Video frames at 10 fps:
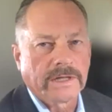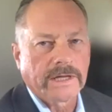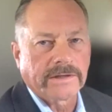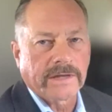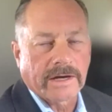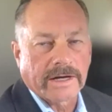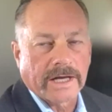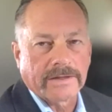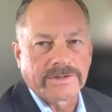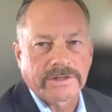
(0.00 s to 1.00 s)
I like that
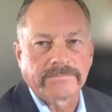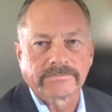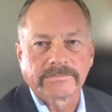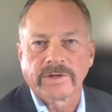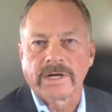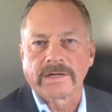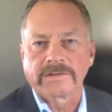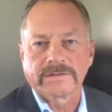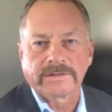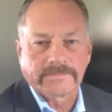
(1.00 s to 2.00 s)
analogy, quite
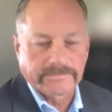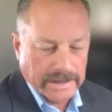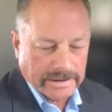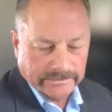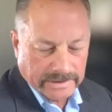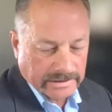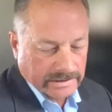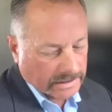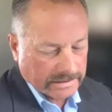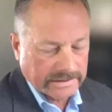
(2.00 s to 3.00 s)
honestly. Yeah,
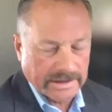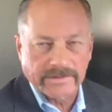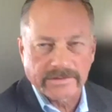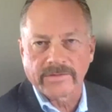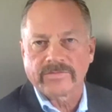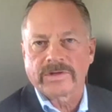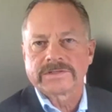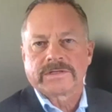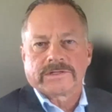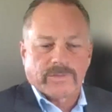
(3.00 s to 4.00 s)
I think that
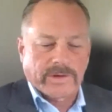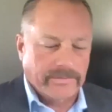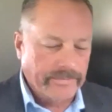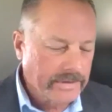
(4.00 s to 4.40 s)
resonates well.